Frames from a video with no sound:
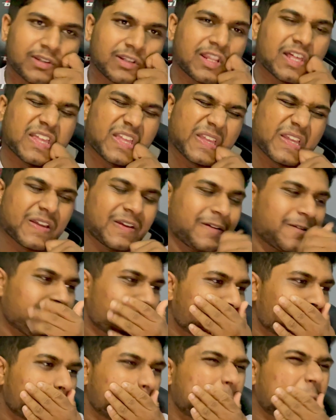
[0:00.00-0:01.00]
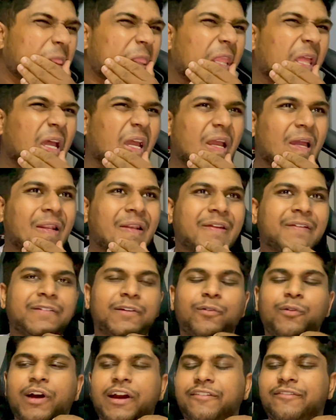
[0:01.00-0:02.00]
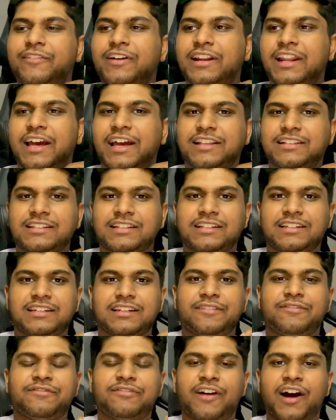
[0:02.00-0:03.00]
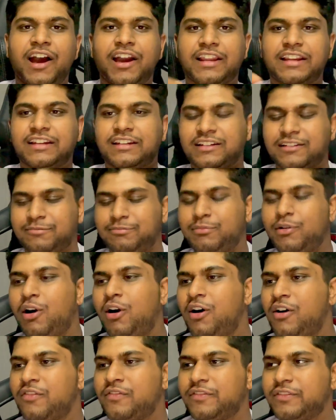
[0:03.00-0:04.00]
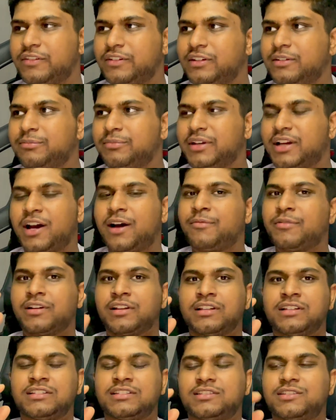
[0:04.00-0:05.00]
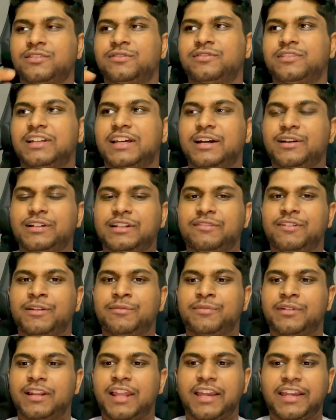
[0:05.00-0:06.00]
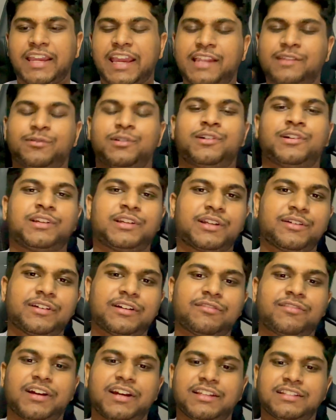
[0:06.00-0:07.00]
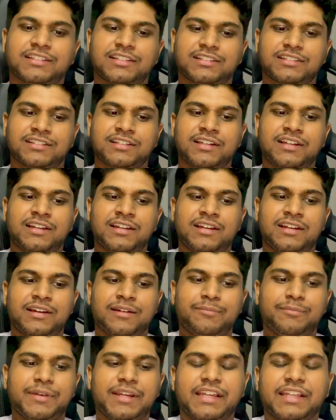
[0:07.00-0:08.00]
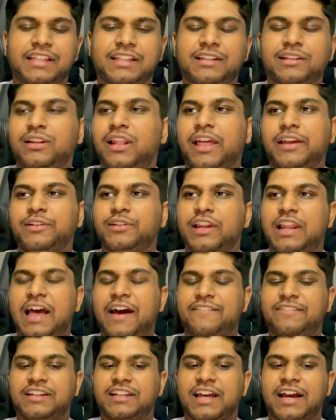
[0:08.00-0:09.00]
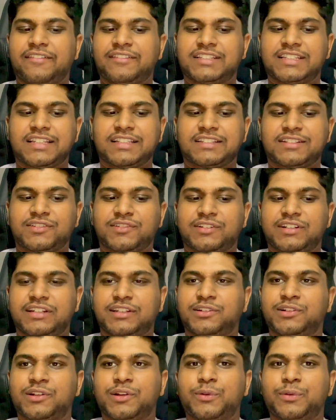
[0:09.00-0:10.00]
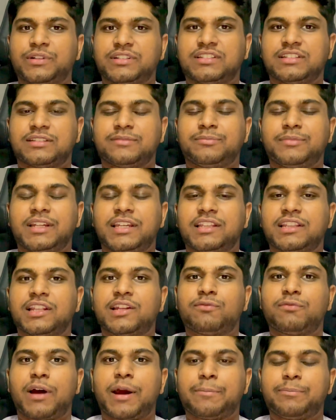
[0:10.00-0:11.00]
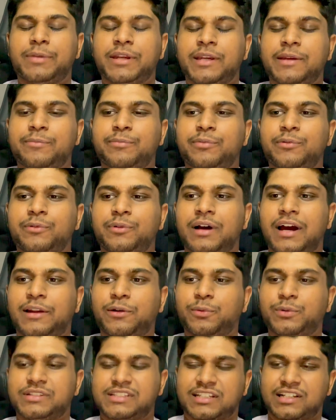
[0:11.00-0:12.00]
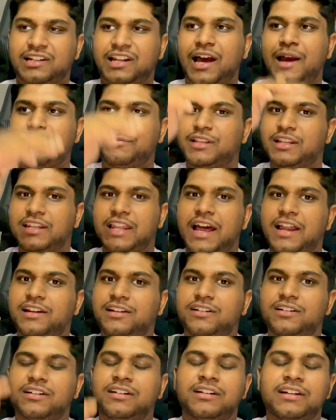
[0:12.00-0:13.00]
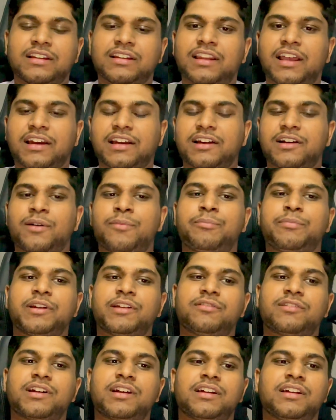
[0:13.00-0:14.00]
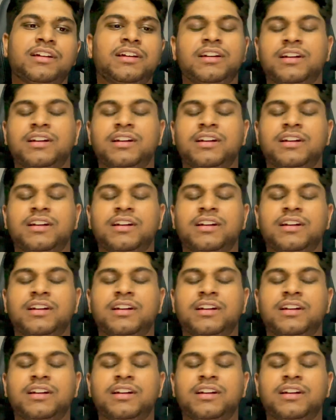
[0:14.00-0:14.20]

like, not everyone has a defined path to become a software developer. Like, anyone can do it, right? It's just like, you don't have to have a CS degree. You could always just meet the right people and always climb the ladder in like a company, right?